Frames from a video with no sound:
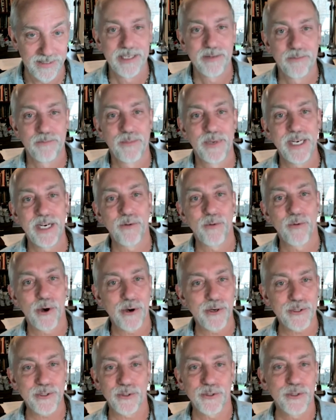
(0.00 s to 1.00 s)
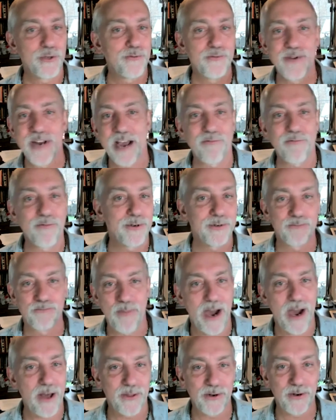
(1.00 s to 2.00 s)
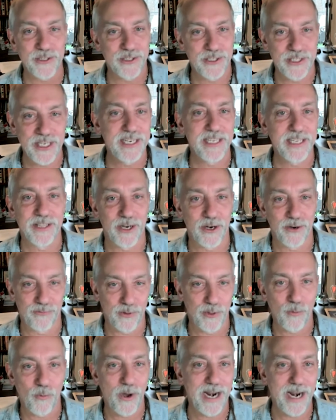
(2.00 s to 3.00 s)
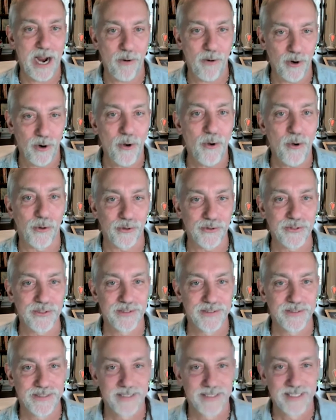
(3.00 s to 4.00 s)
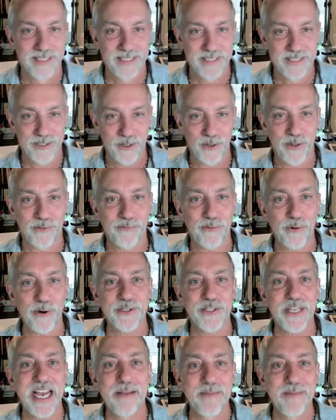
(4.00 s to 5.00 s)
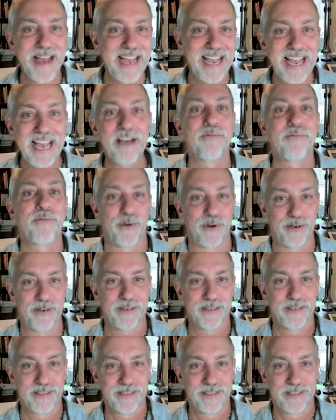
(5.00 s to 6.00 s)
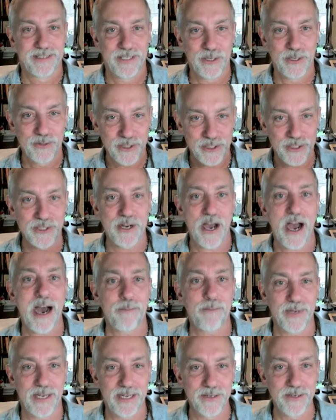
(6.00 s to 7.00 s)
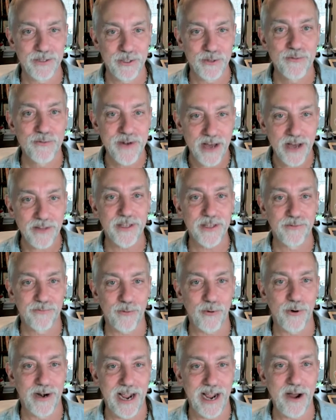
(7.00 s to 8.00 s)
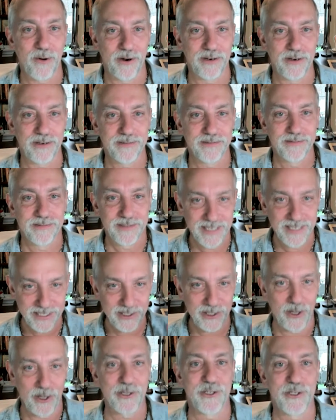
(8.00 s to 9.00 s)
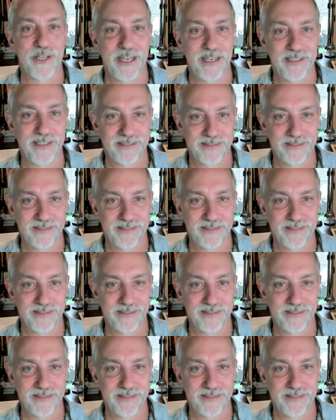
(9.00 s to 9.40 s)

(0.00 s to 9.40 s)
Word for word: But in rehearsal, you never bother sitting there for the one hour hold. So the first time ever you stop and do nothing for an hour is launch day.